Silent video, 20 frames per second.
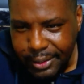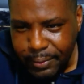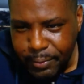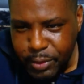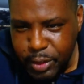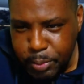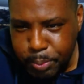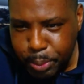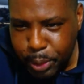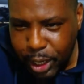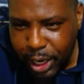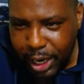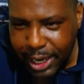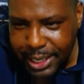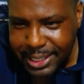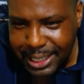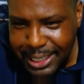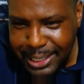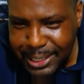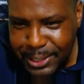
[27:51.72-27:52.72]
Dubois
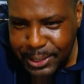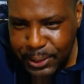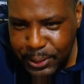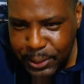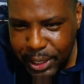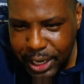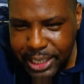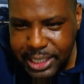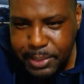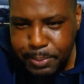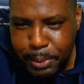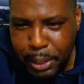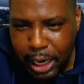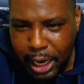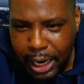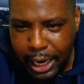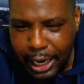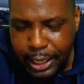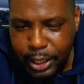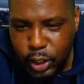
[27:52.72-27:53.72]
is at least 2 years
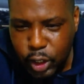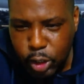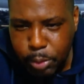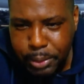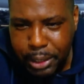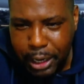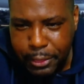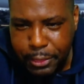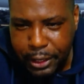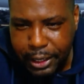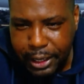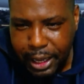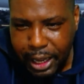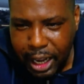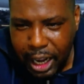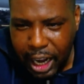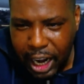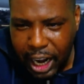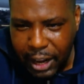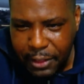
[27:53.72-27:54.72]
behind Gorman, I think.
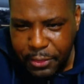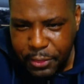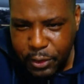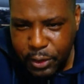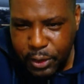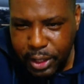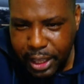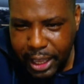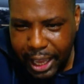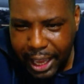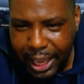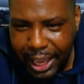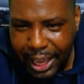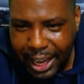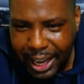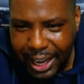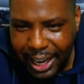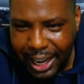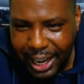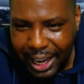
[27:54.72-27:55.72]
I
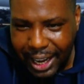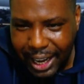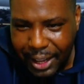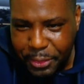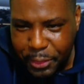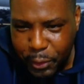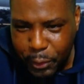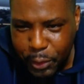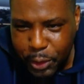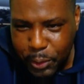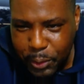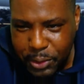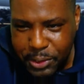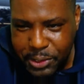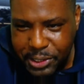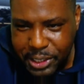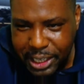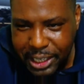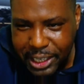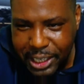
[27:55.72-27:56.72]
thought you were
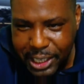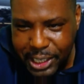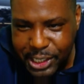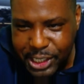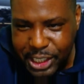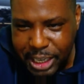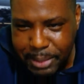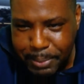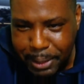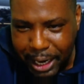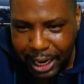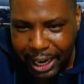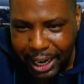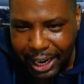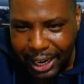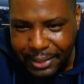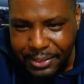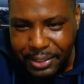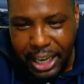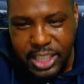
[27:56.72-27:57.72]
sitting in the gym. Haha,
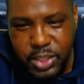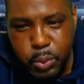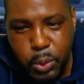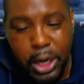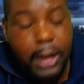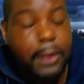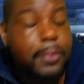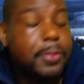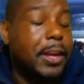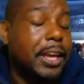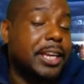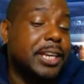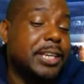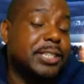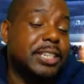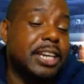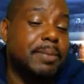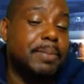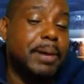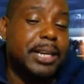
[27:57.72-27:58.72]
nice work. Thank you
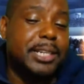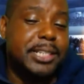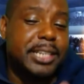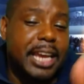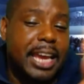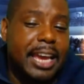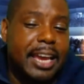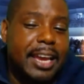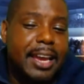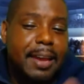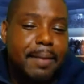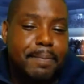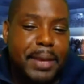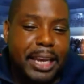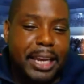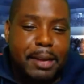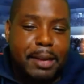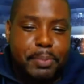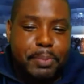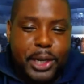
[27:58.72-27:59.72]
so much there,
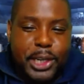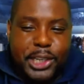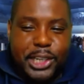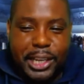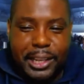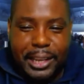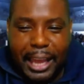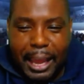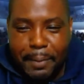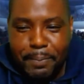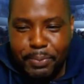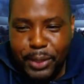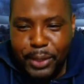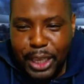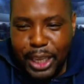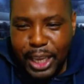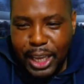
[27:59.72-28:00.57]
Mick. I appreciate that.